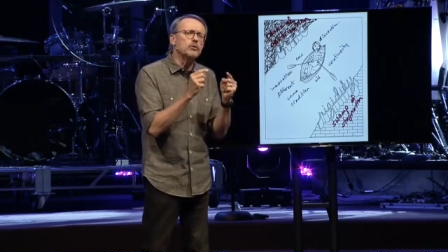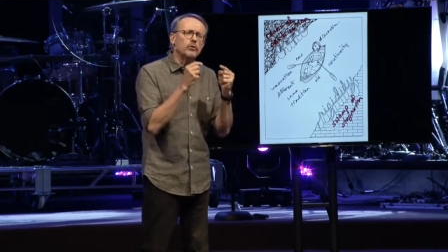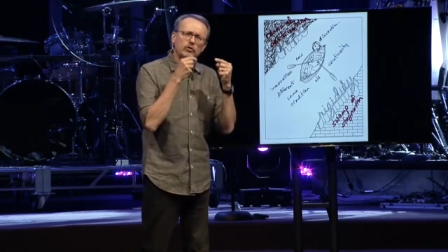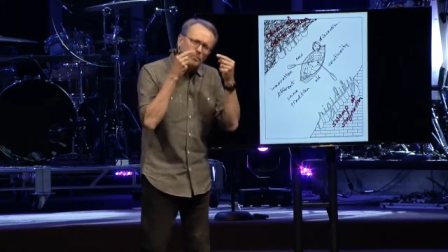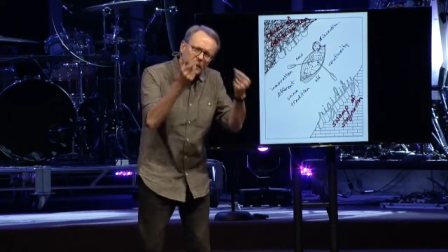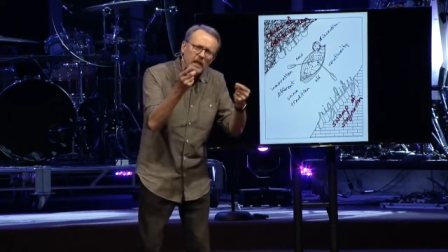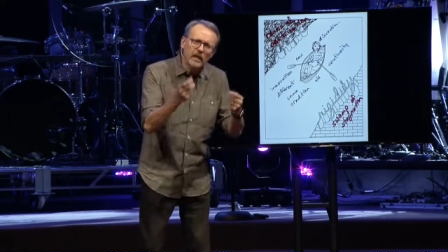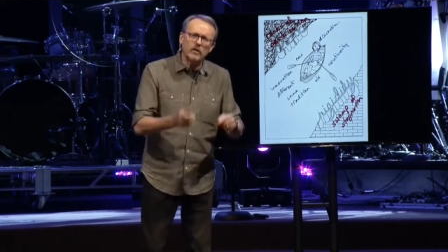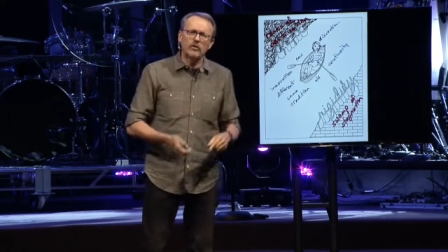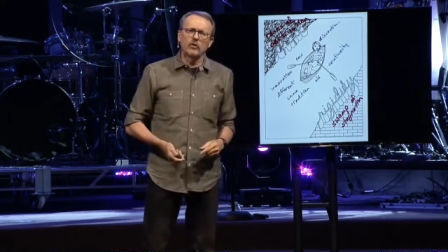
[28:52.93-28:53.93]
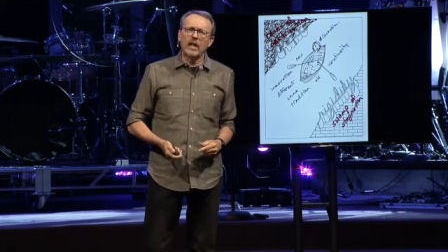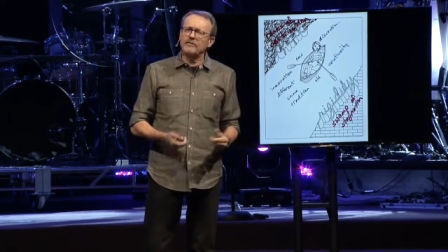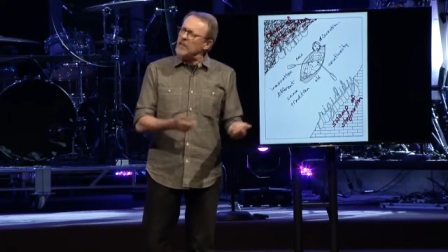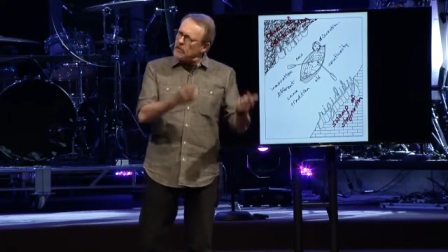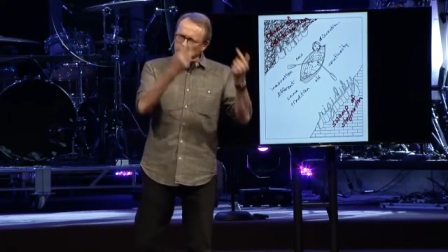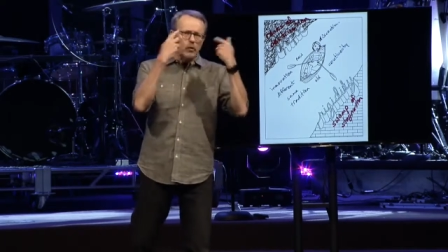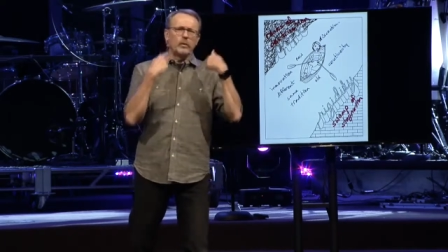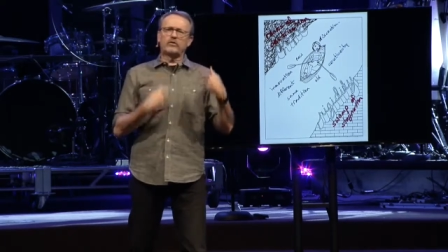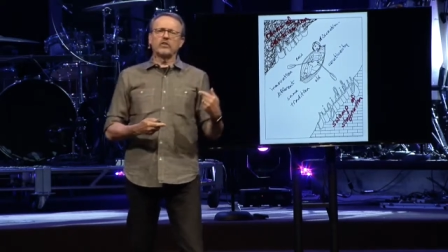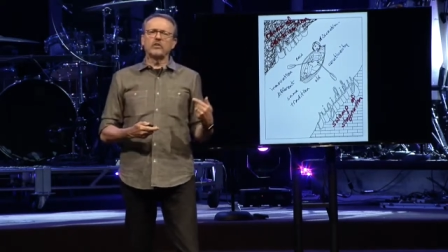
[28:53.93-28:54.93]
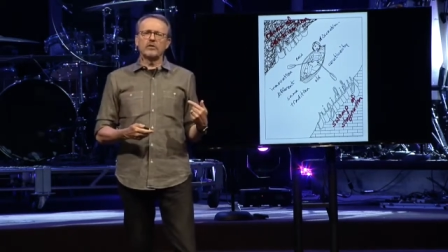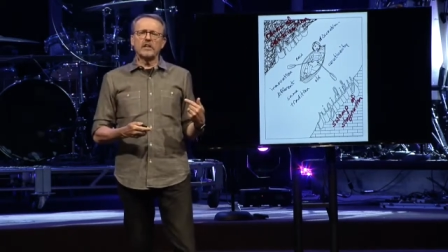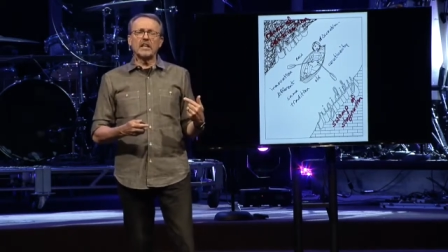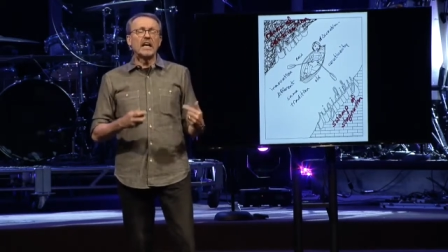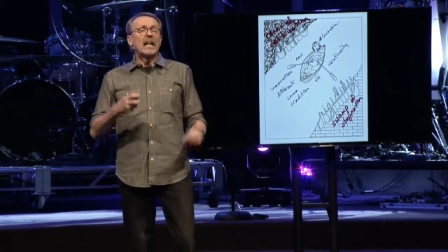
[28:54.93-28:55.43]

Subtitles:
who are speaking into your life, influencing your thinking?